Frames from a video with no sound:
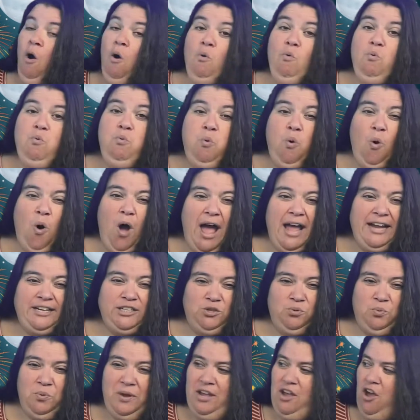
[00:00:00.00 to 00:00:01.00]

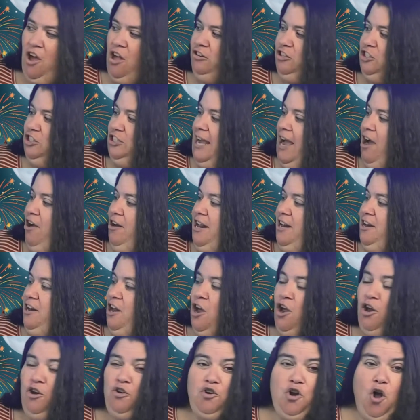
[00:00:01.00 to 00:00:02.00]
"What?" we all shouted.
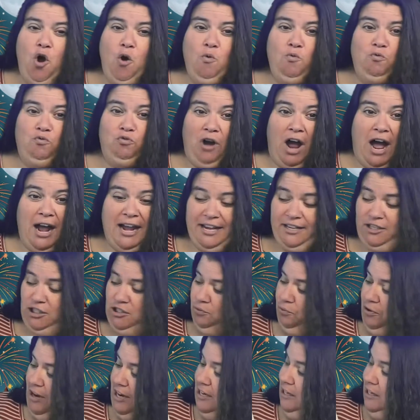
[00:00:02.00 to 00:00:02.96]
"No rockets, red